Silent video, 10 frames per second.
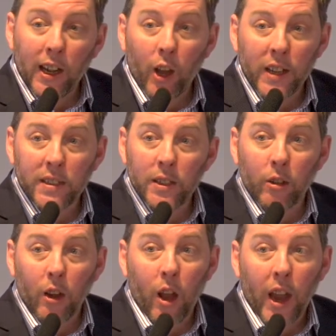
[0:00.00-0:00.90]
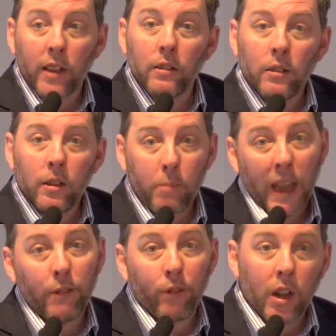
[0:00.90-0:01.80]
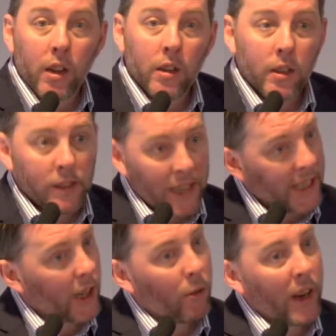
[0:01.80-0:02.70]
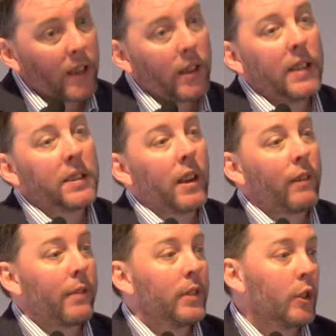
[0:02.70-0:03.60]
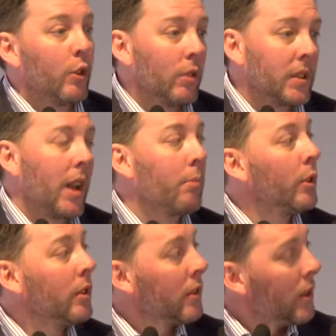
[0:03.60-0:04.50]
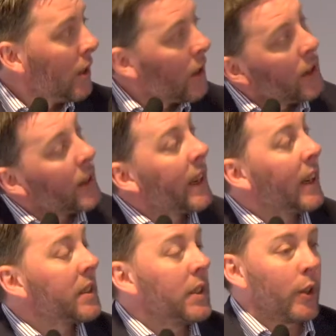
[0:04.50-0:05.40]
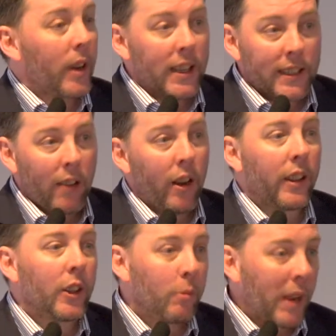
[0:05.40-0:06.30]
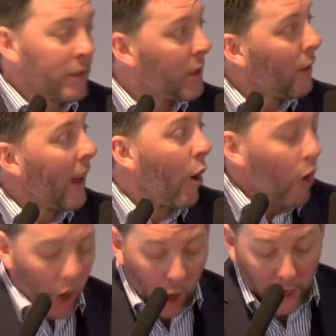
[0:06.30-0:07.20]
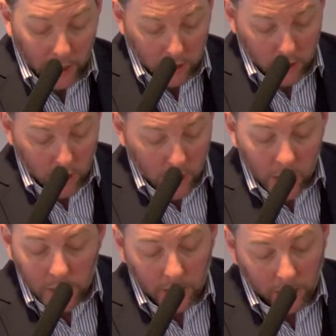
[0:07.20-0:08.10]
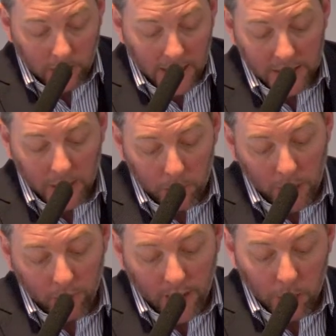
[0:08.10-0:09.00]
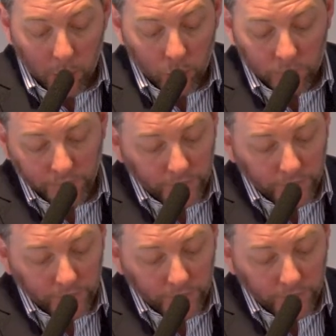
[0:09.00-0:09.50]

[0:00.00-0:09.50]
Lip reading: a license online, pay for it, take it away. Instead of having to call us up and get us to do it and download it, you'll be able to do that online. So that's going to be available